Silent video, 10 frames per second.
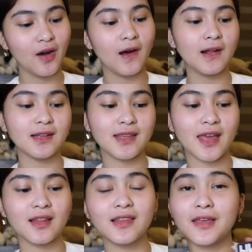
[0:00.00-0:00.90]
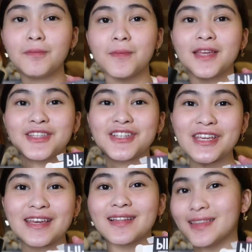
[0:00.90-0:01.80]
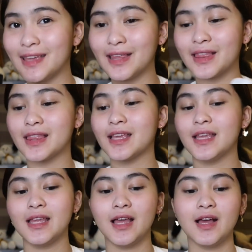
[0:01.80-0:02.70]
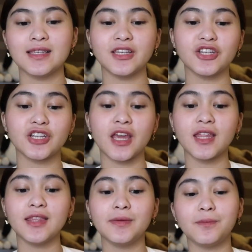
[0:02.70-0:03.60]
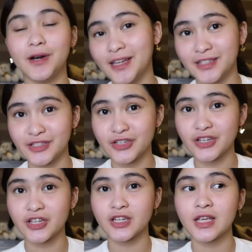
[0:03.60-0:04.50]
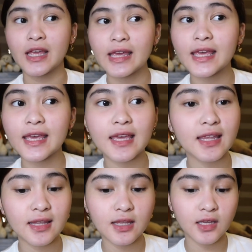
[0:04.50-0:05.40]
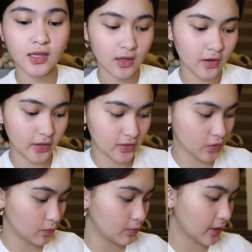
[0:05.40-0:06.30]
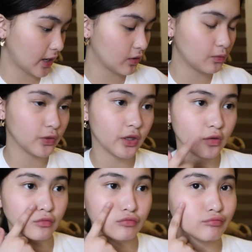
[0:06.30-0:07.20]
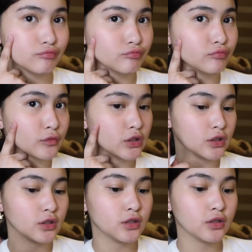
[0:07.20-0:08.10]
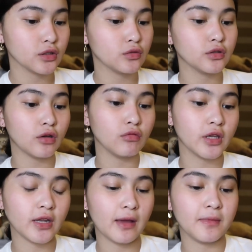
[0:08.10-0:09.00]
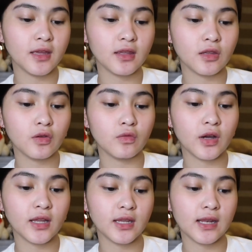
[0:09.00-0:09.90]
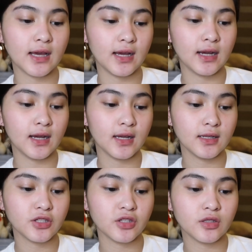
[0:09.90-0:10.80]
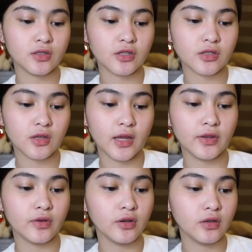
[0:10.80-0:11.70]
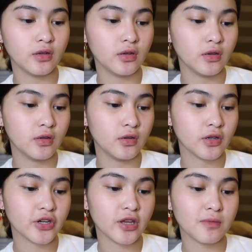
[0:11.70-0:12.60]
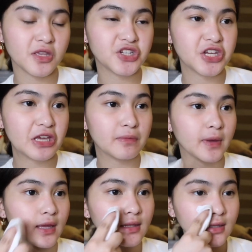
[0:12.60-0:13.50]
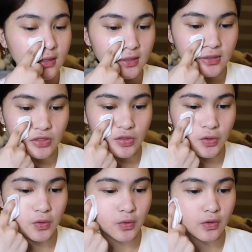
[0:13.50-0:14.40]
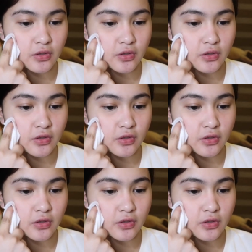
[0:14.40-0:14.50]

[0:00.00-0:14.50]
All Day Lip and Cheek Tint sa shade na Punch. And okay, so burahin ko muna yung una kong ginamit, yung kanilang ano, creamy cheek paint. So